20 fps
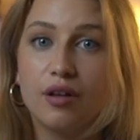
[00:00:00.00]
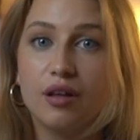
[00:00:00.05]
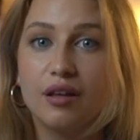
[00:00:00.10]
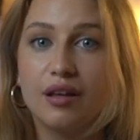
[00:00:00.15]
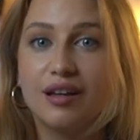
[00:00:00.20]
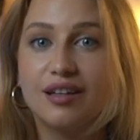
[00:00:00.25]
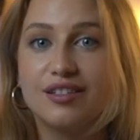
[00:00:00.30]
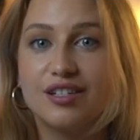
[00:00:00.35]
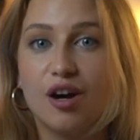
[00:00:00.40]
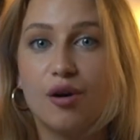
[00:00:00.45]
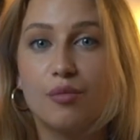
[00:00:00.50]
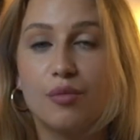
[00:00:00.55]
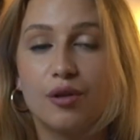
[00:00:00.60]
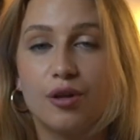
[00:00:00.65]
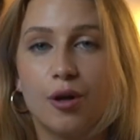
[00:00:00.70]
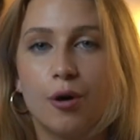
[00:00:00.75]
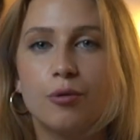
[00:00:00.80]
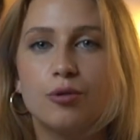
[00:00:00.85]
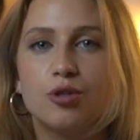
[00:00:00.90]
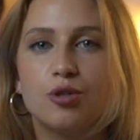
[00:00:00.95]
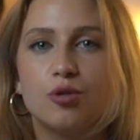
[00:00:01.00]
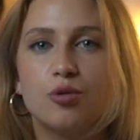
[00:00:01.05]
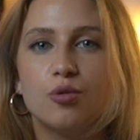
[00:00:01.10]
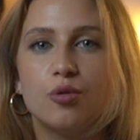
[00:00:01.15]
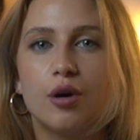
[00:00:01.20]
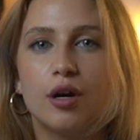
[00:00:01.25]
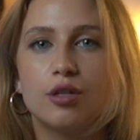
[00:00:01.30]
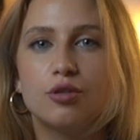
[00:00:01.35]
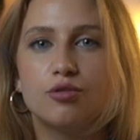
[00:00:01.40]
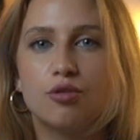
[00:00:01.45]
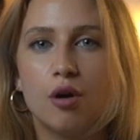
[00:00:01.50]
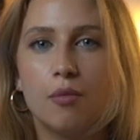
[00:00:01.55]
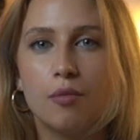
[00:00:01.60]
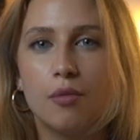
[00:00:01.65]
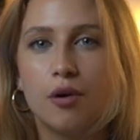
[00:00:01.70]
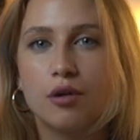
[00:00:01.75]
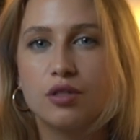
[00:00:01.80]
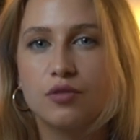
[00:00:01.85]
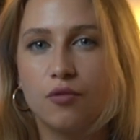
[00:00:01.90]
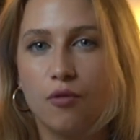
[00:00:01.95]
a link down below to a
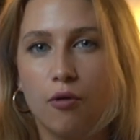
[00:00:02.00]
Dropbox